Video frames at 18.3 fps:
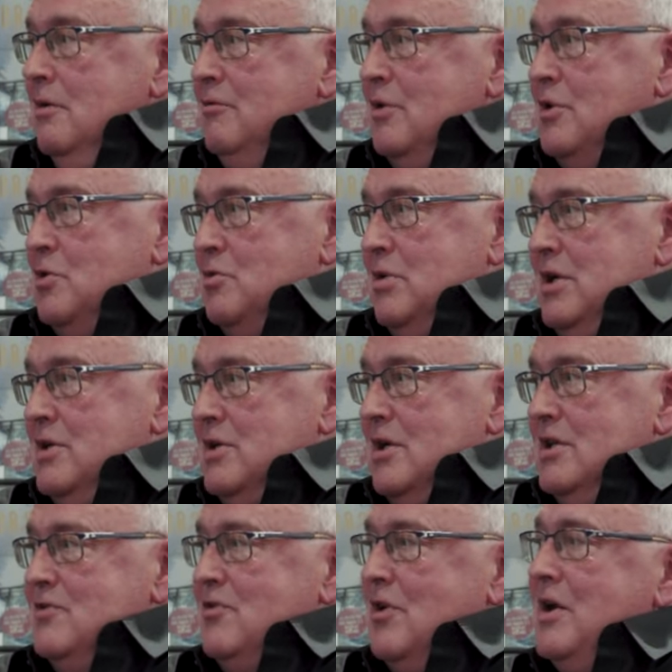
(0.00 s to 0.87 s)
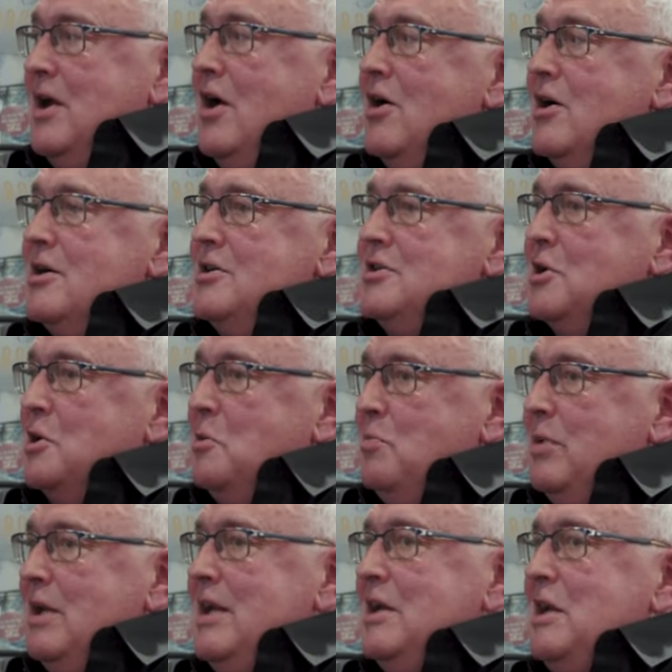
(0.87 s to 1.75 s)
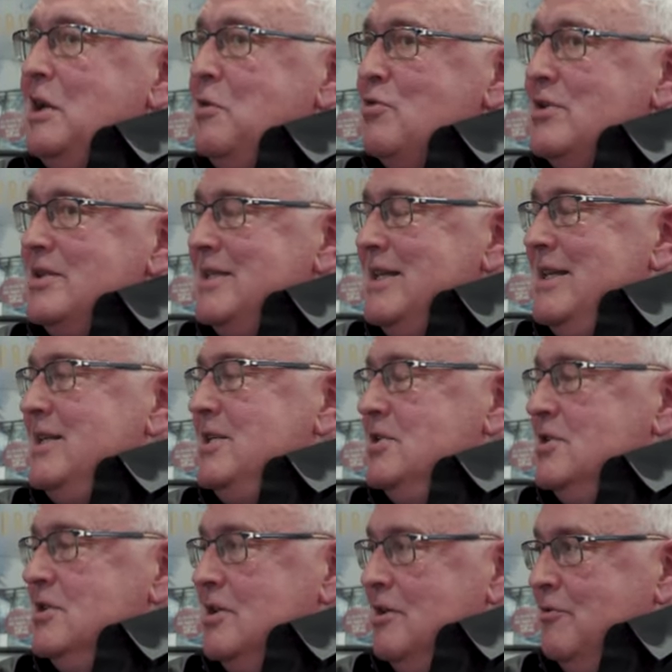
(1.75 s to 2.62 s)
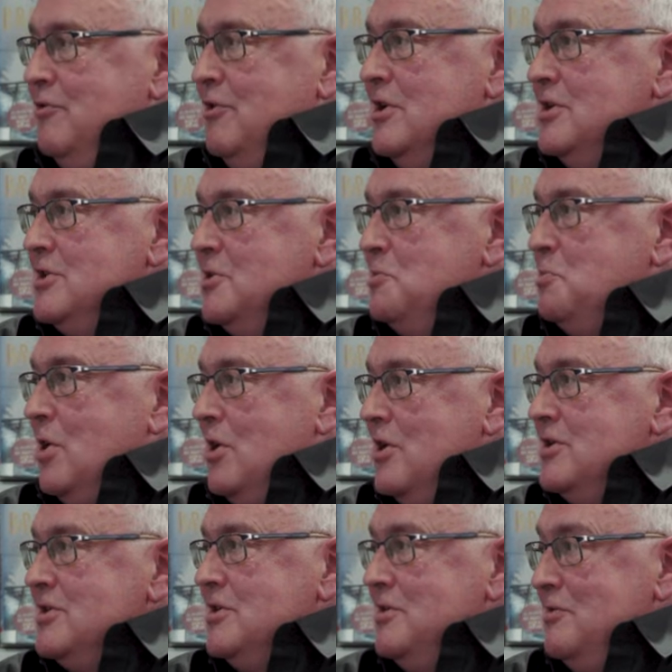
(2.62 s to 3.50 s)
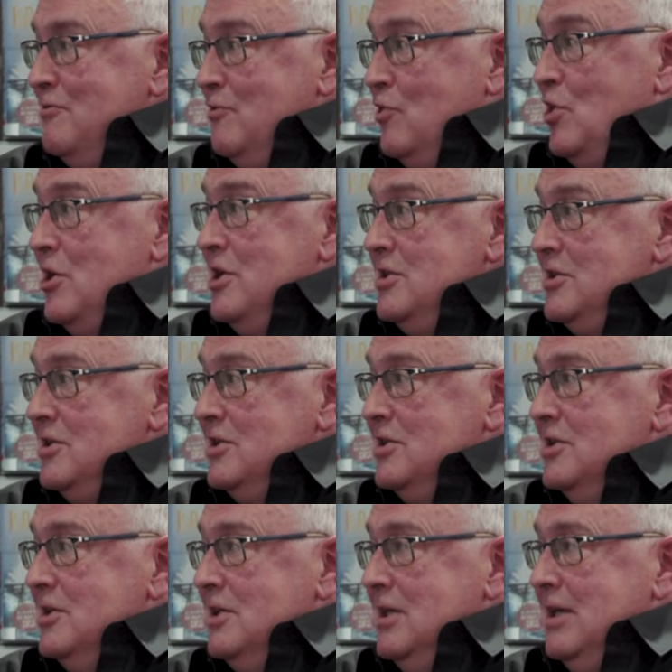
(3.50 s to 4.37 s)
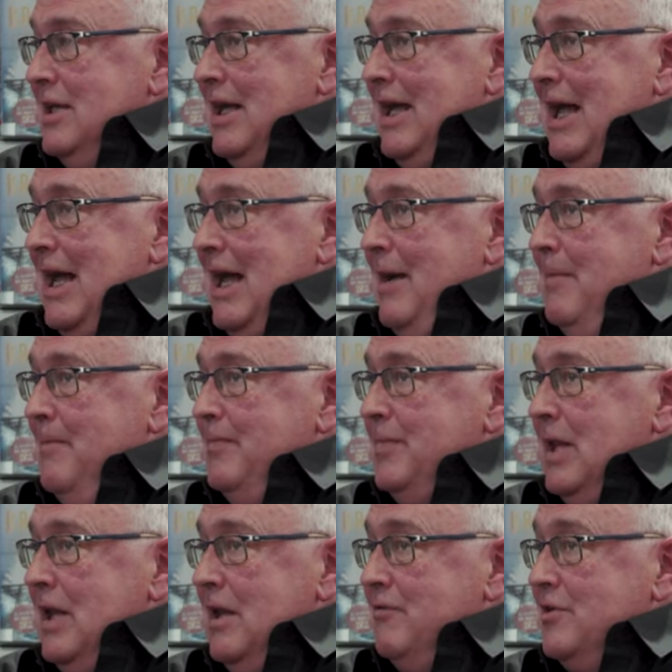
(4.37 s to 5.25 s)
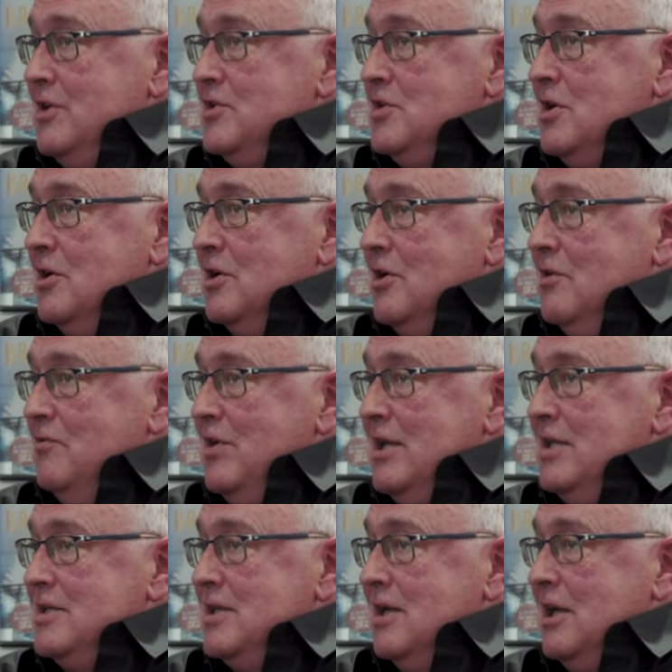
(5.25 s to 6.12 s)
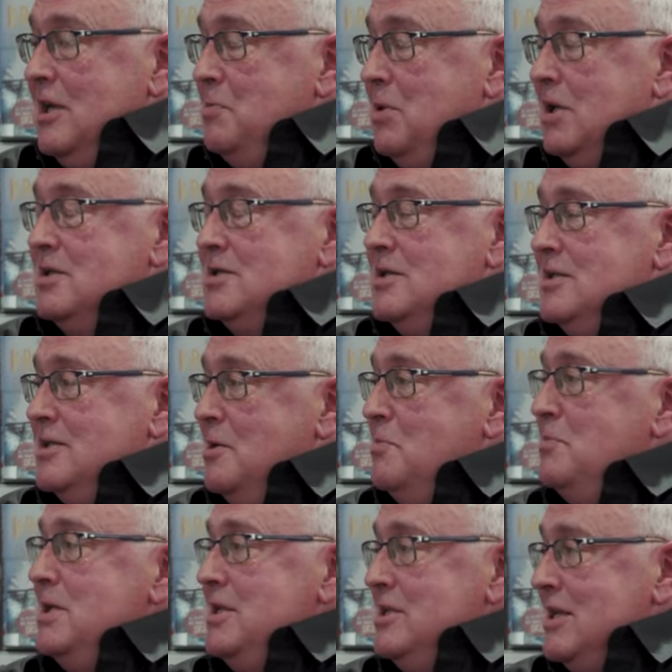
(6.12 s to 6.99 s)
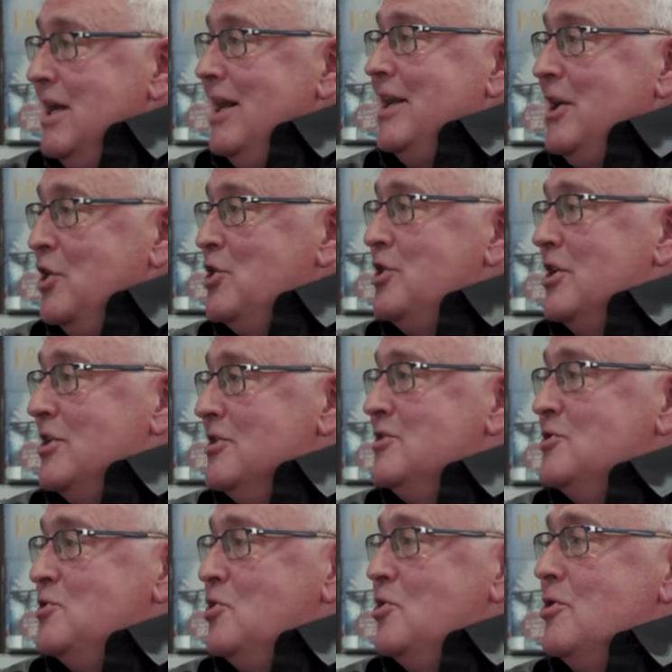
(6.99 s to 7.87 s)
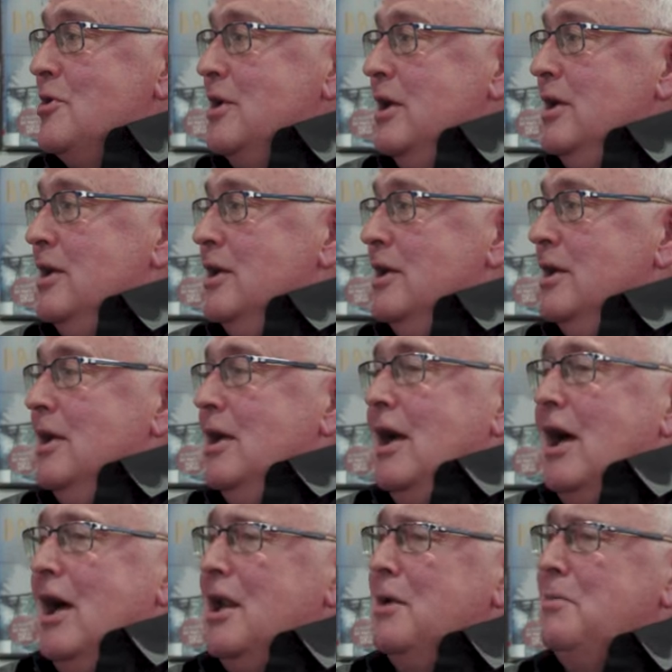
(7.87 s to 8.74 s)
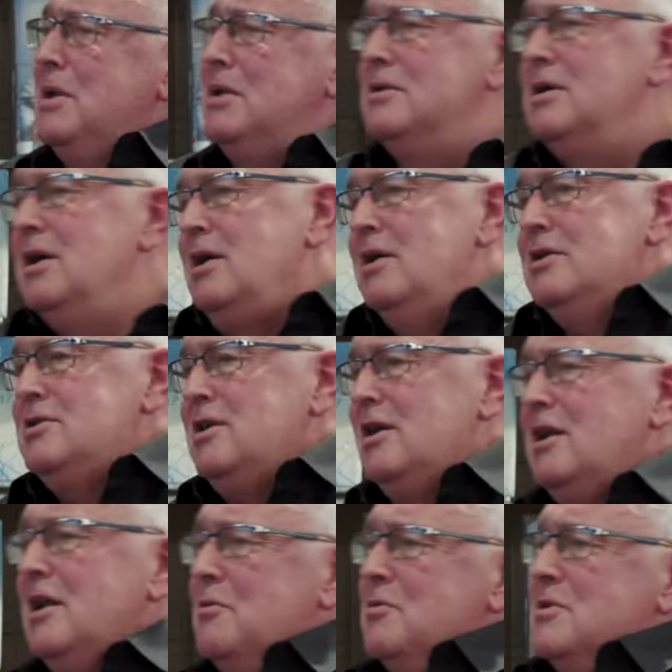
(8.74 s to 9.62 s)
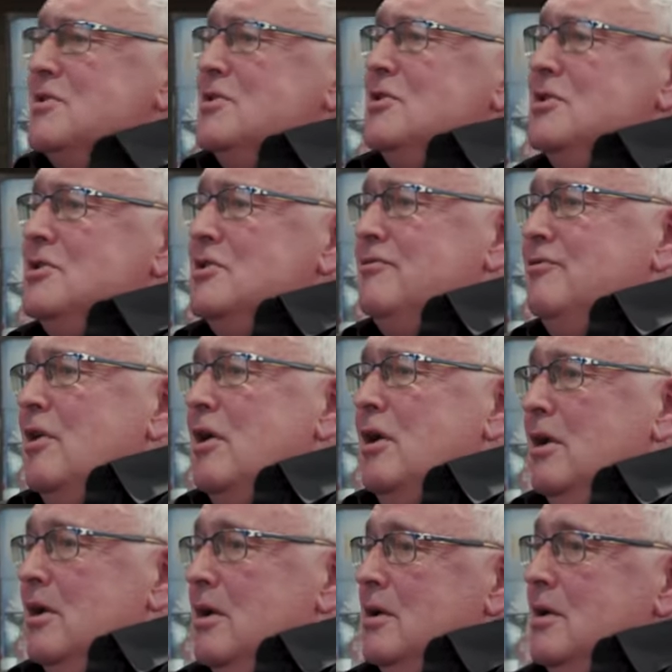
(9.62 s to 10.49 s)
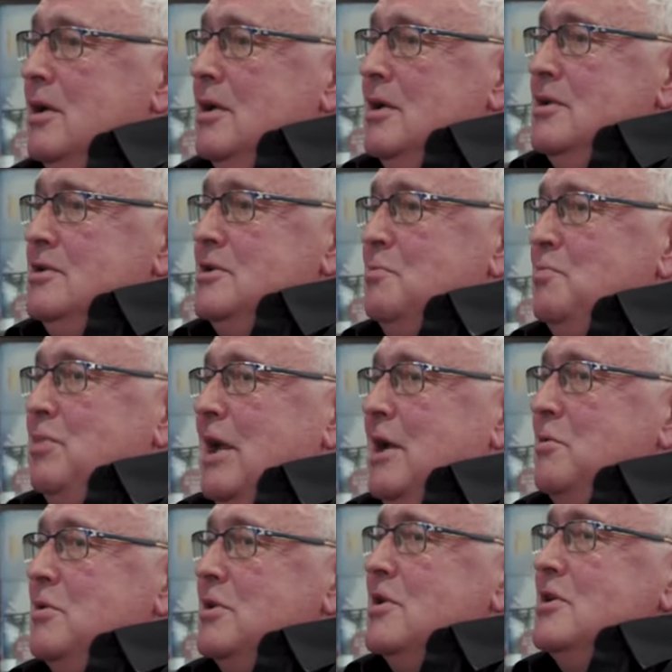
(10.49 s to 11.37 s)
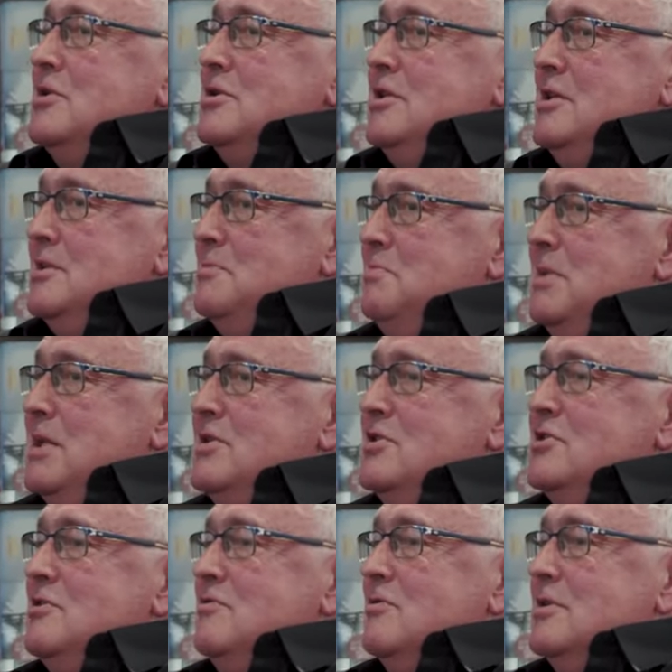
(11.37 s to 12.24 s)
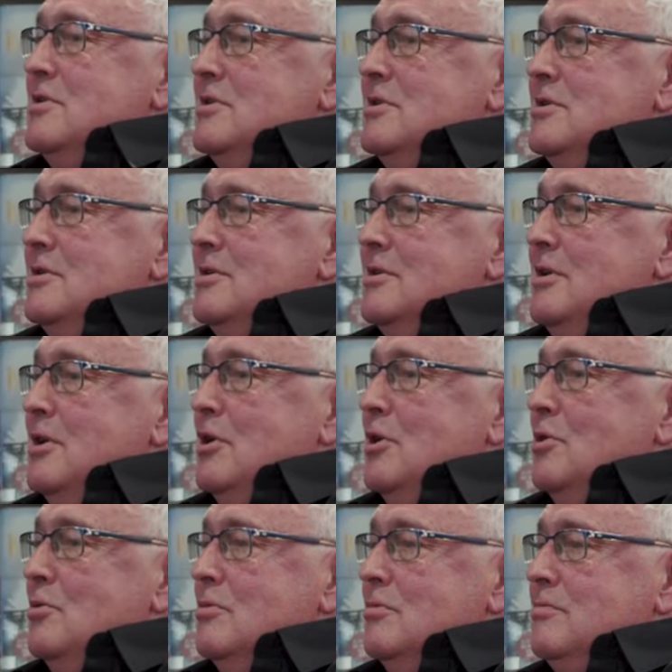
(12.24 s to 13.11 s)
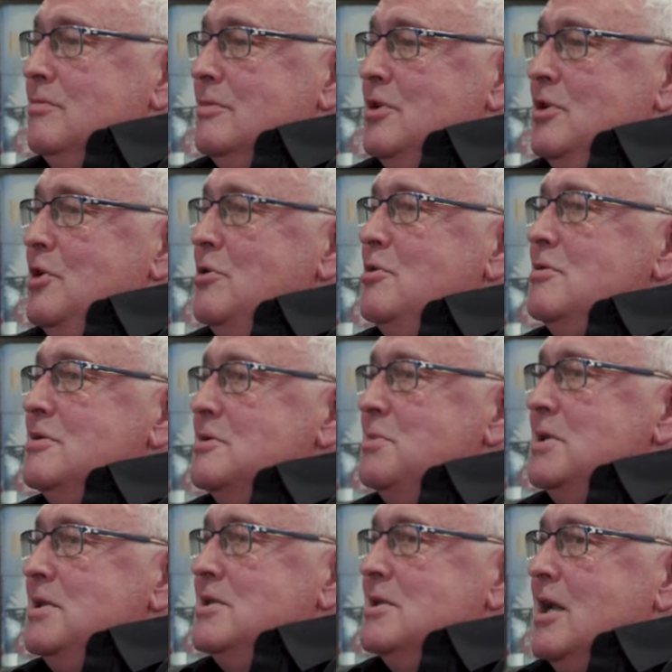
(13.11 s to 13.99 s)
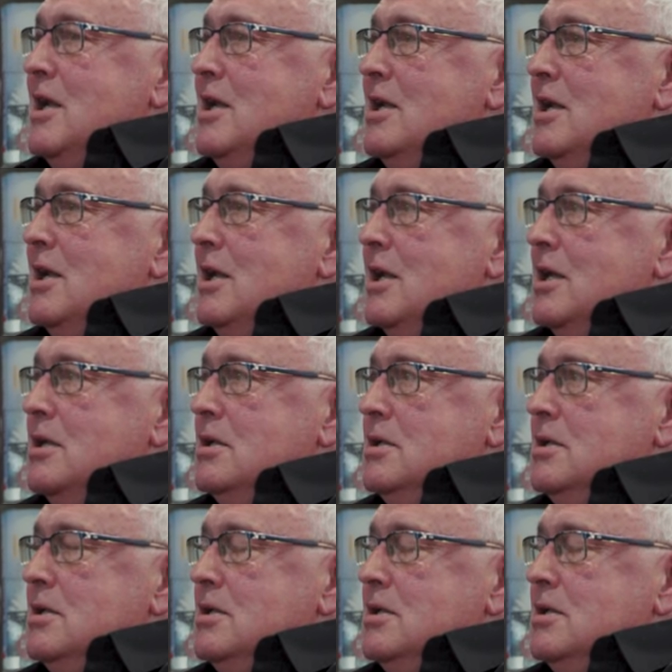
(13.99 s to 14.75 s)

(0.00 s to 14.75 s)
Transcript: for the reader. It's very hard to completely resist the first person voice um, if it's done convincingly because it's somebody telling you their story. And I mean, Delia was such fun to play with because she's mischievous. You know, Hugh is a bit saintly and